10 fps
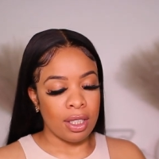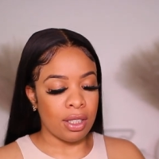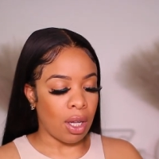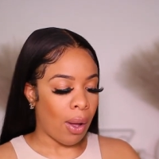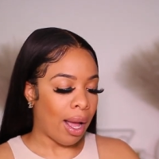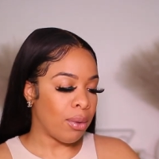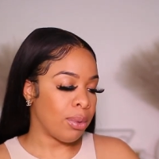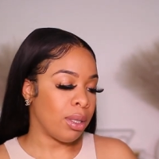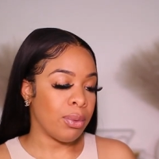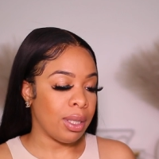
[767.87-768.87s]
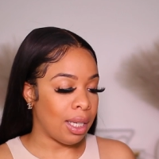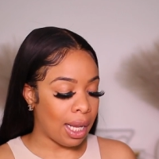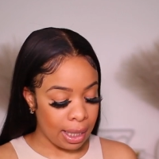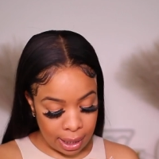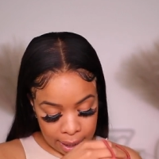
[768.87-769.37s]
So I really, really
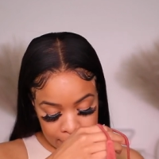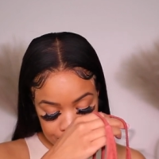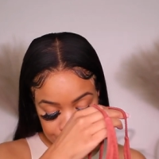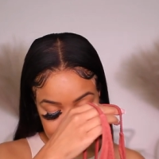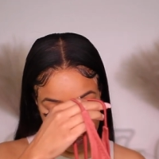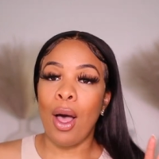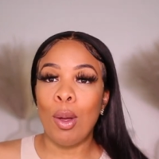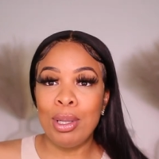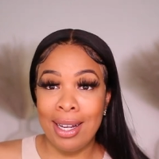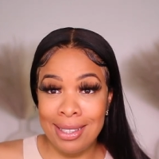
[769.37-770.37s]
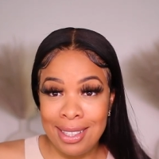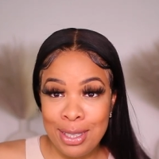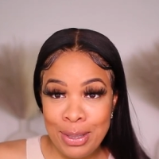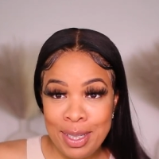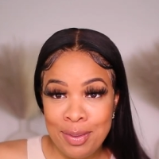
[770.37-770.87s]
like that. I hope you guys did
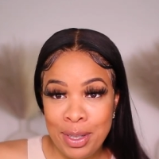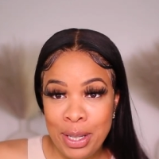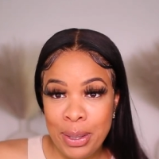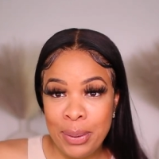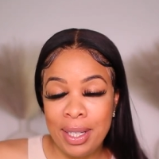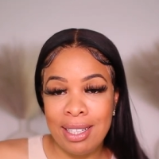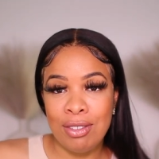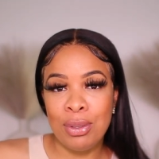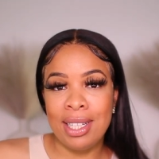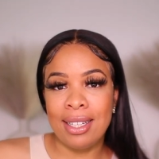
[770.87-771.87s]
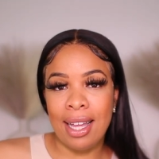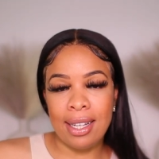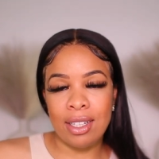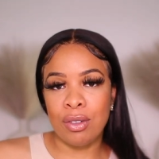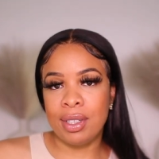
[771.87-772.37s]
enjoy this video. If you did
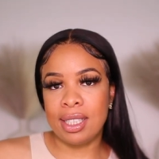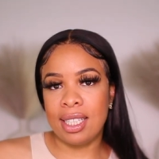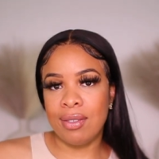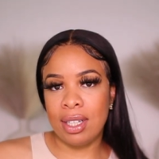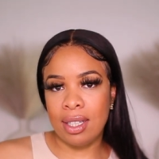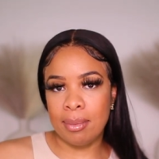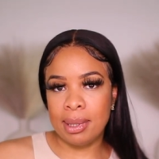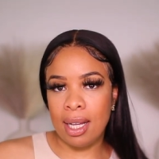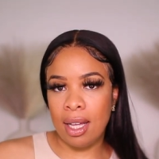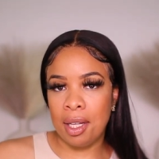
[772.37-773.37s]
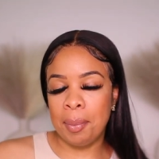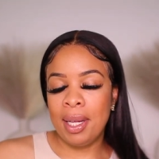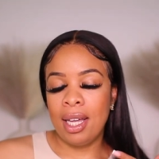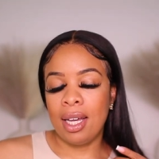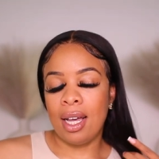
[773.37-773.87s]
like it, don't forget to give it a thumbs up,
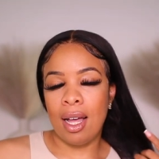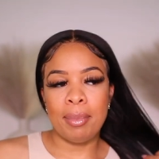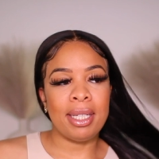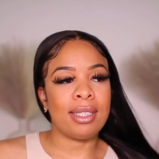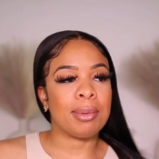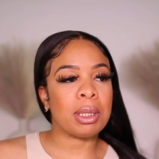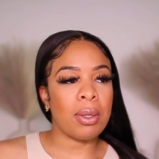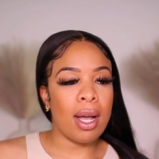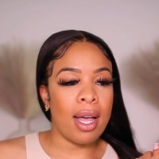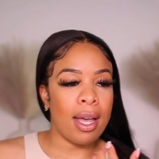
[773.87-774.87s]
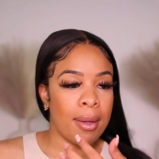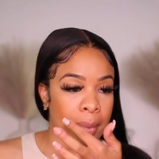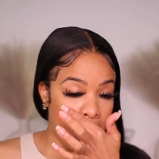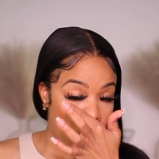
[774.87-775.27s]
comment, subscribe.